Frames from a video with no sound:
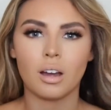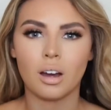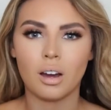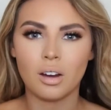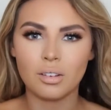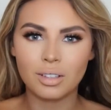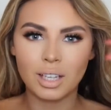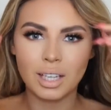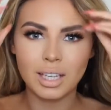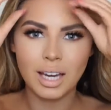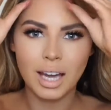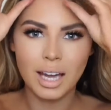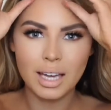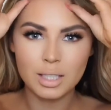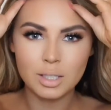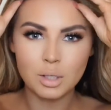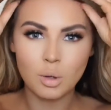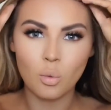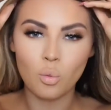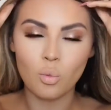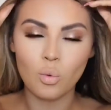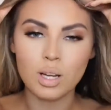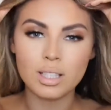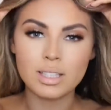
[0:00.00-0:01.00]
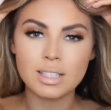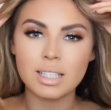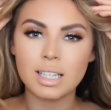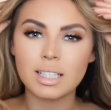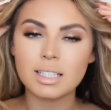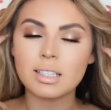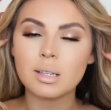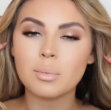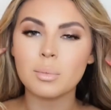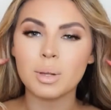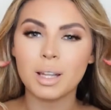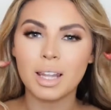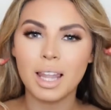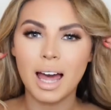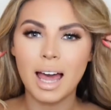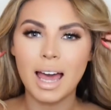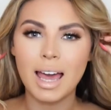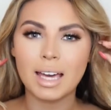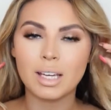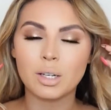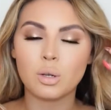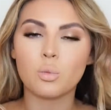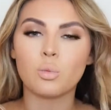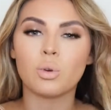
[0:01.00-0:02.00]
Okay guys, once that's
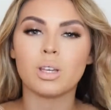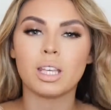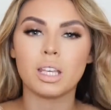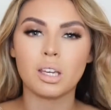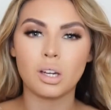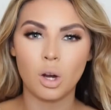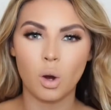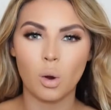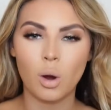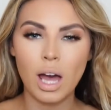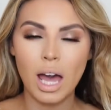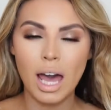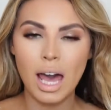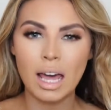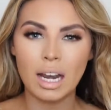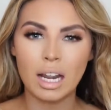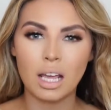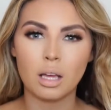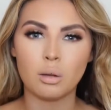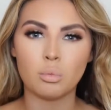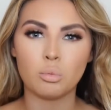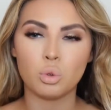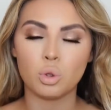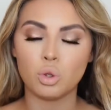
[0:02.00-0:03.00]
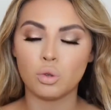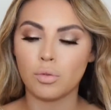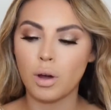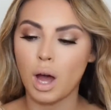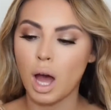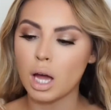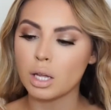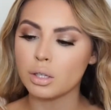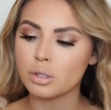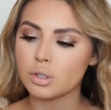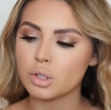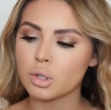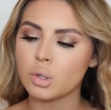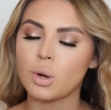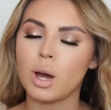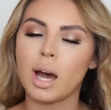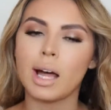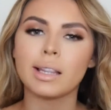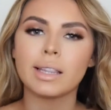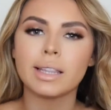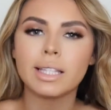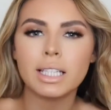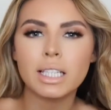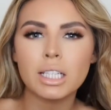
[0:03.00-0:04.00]
applied, we can go ahead and move on
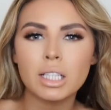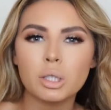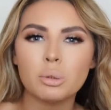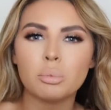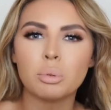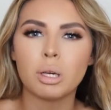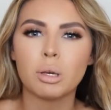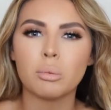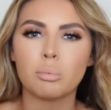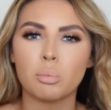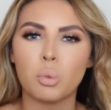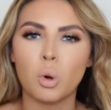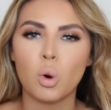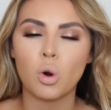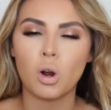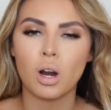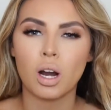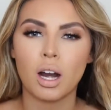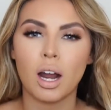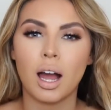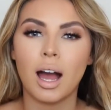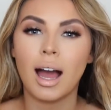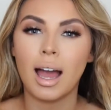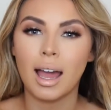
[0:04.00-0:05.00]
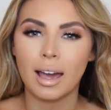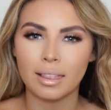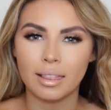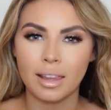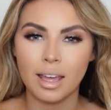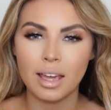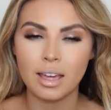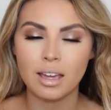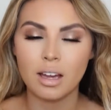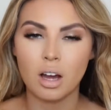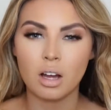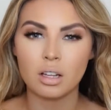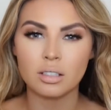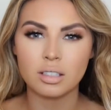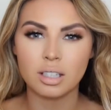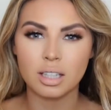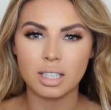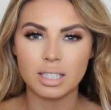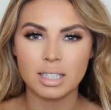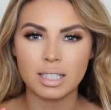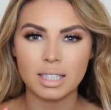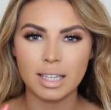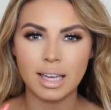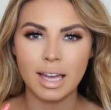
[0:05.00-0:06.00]
to a little bit more highlight onto
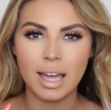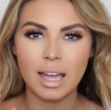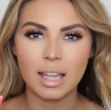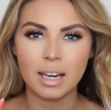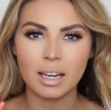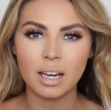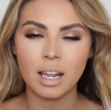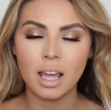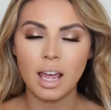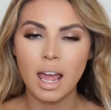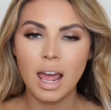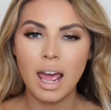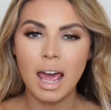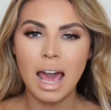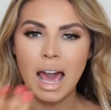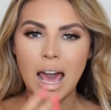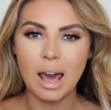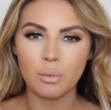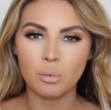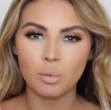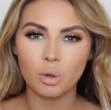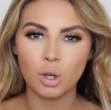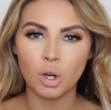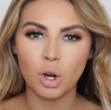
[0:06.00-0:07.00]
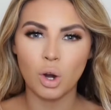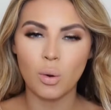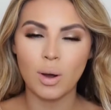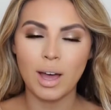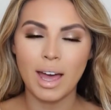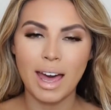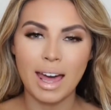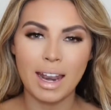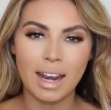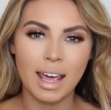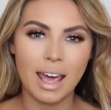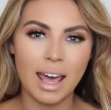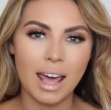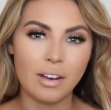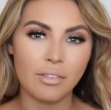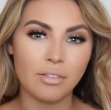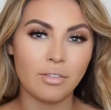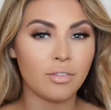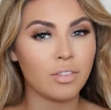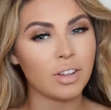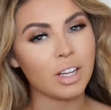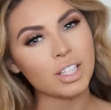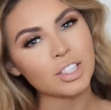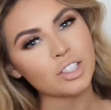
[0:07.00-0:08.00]
the skin, and we'll go ahead and
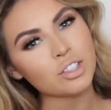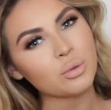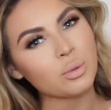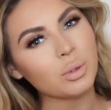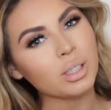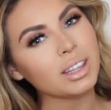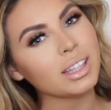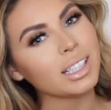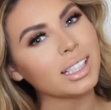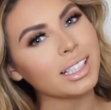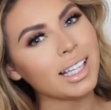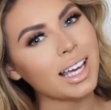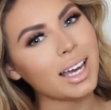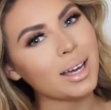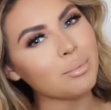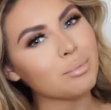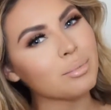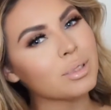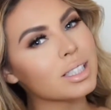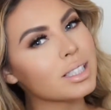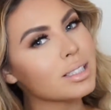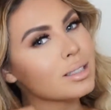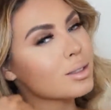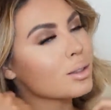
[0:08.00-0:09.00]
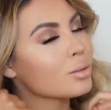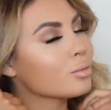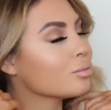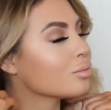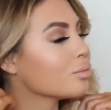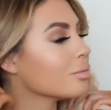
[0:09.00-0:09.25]
finish with the lips.